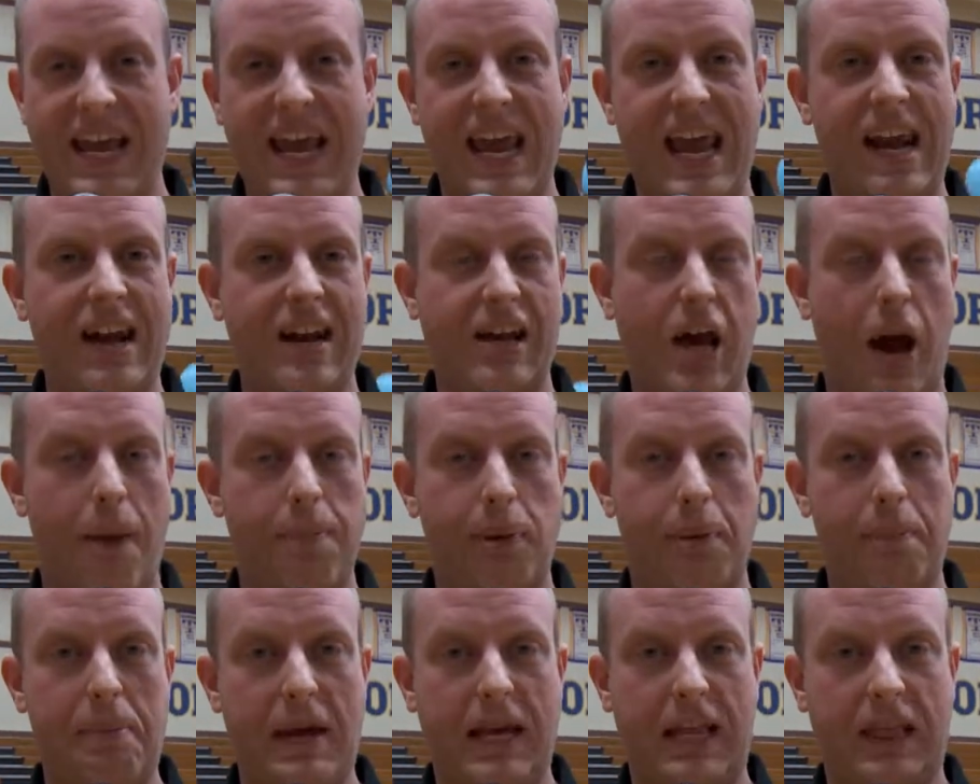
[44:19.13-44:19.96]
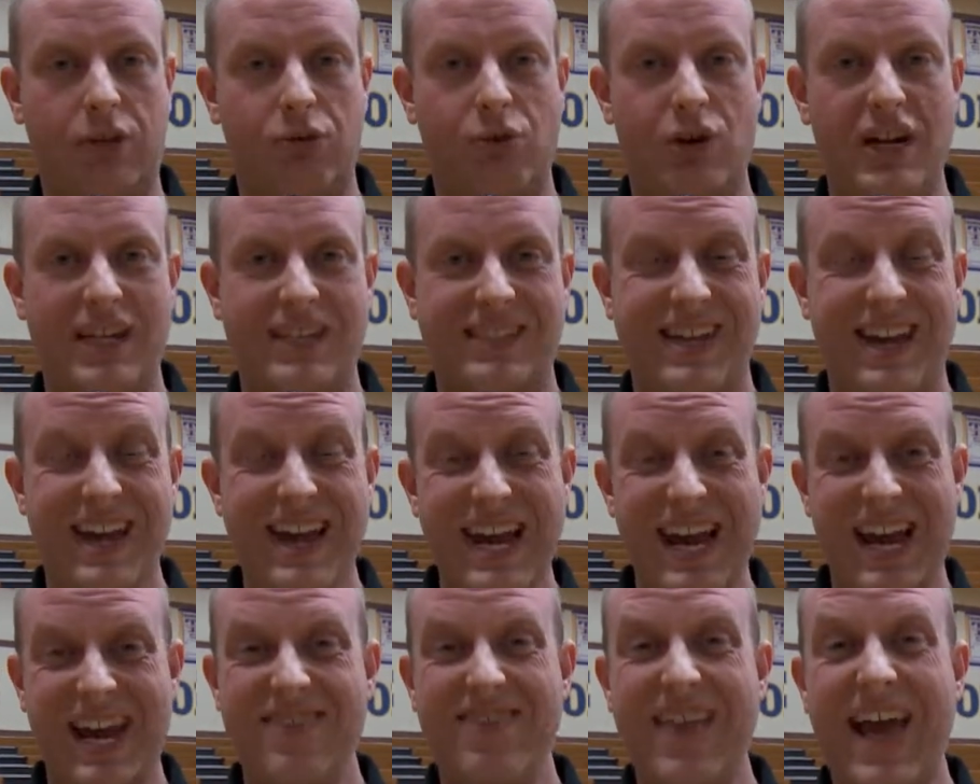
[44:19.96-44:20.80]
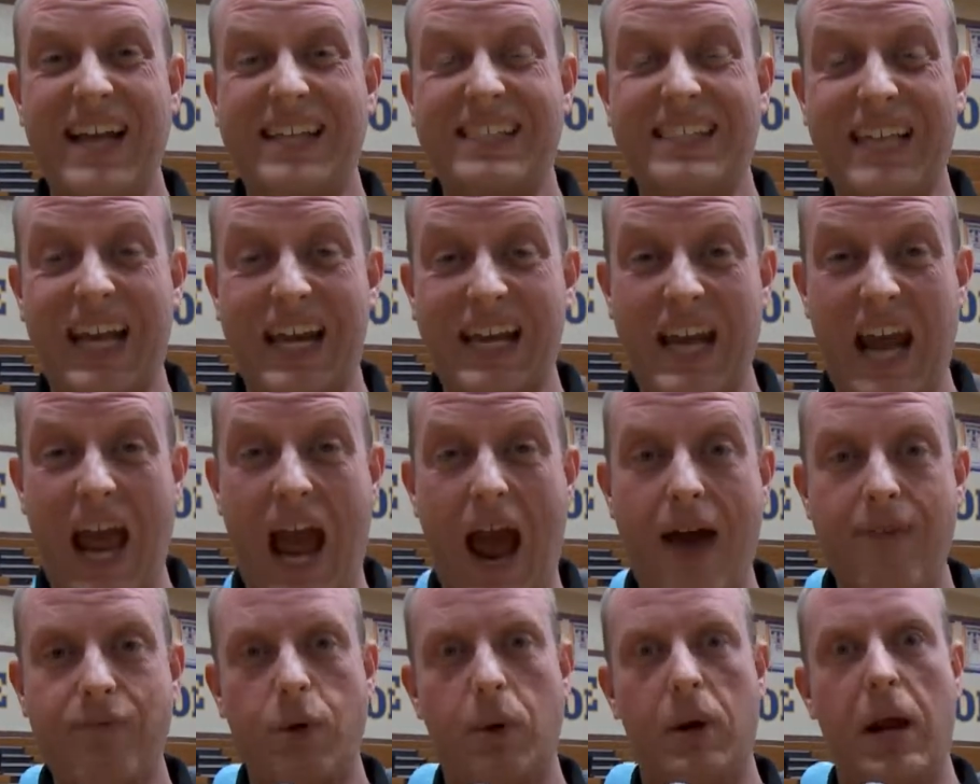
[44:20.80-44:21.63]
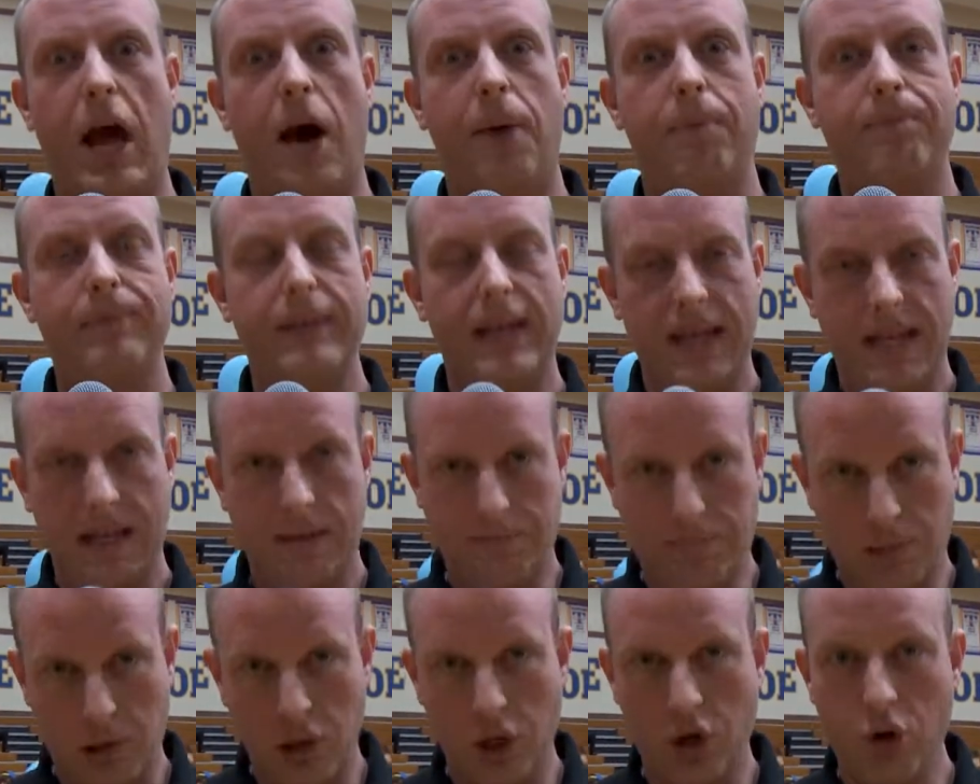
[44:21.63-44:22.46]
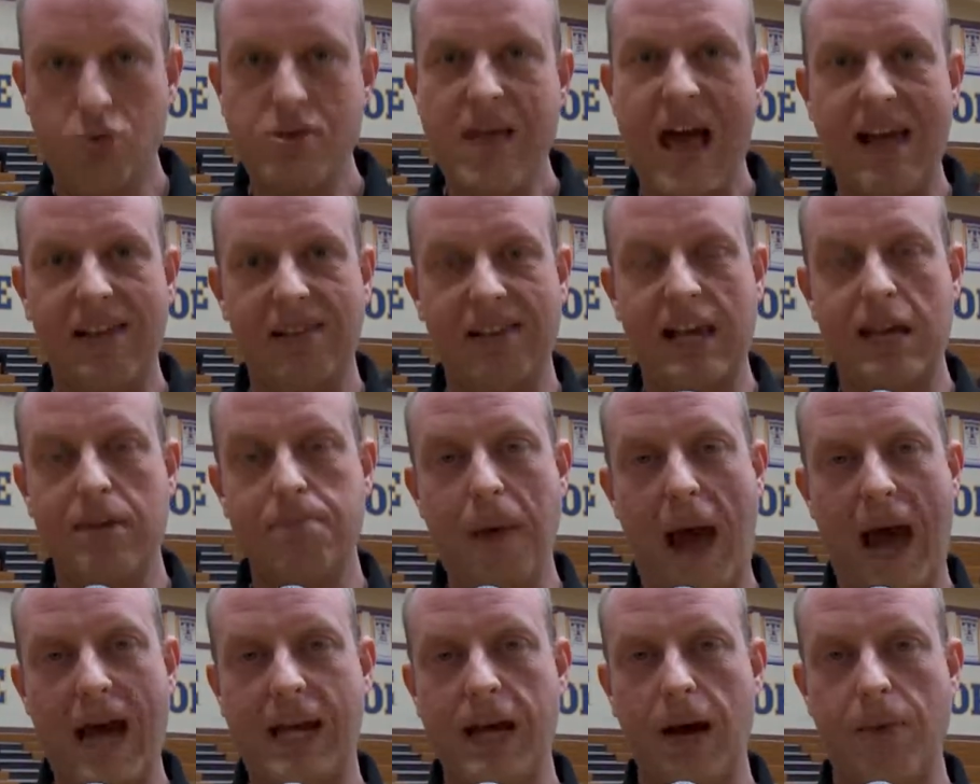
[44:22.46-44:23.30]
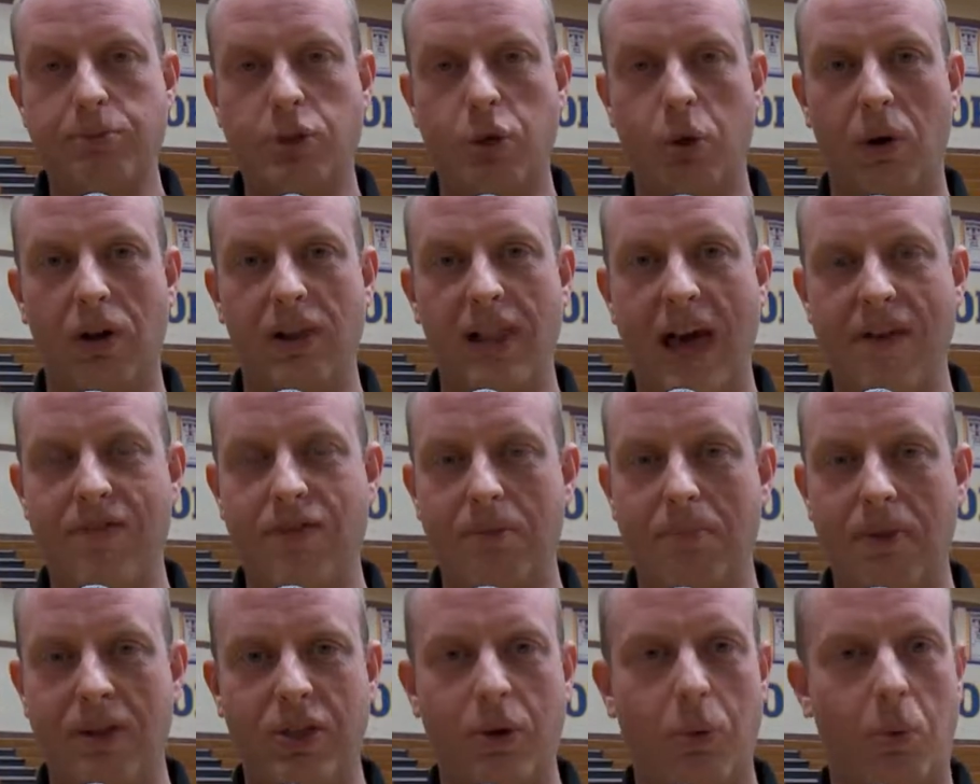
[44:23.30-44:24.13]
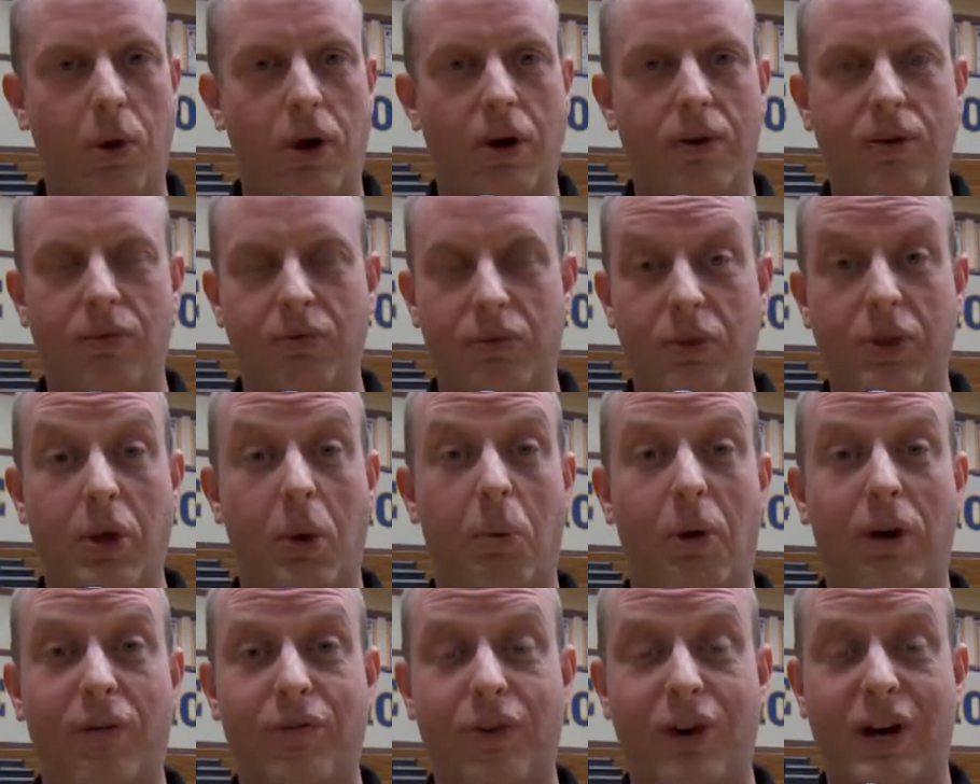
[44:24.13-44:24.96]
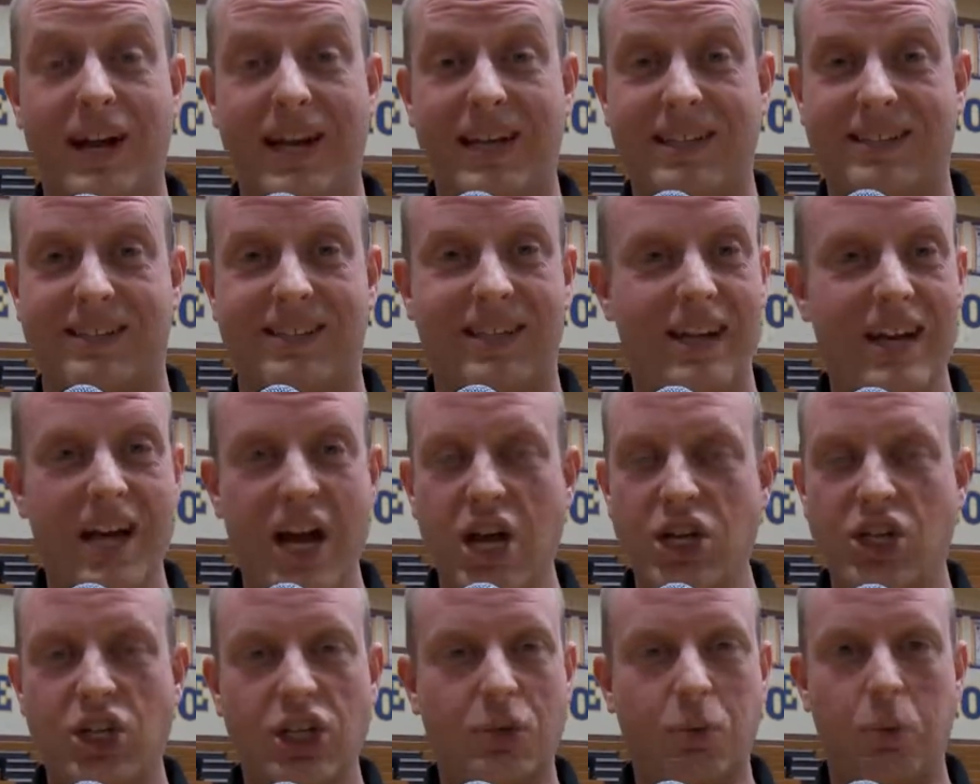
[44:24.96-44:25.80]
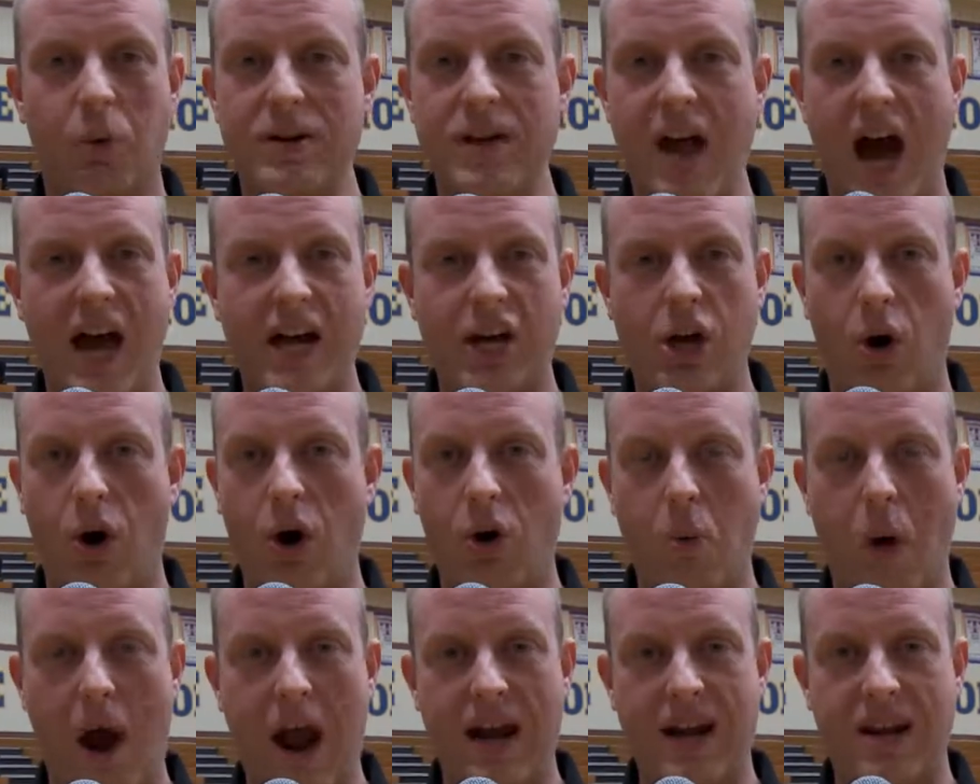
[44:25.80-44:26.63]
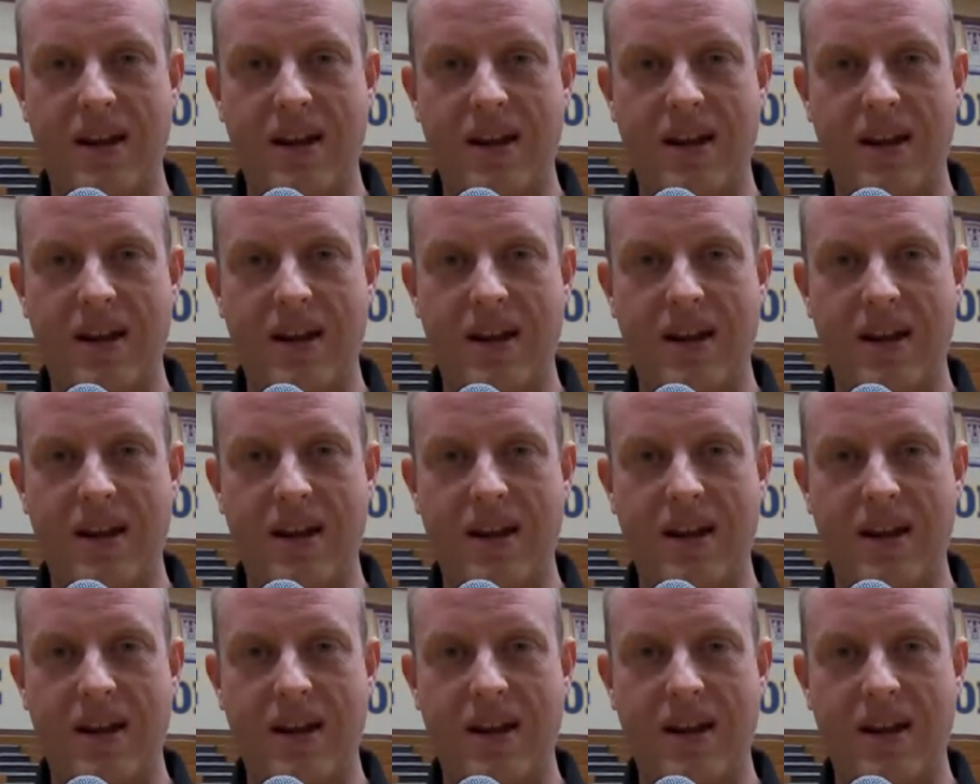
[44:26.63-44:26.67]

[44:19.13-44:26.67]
He had a couple big threes in that second half that would help balloon that lead back up to 11, but the, Wol the Wolverines just would not go away.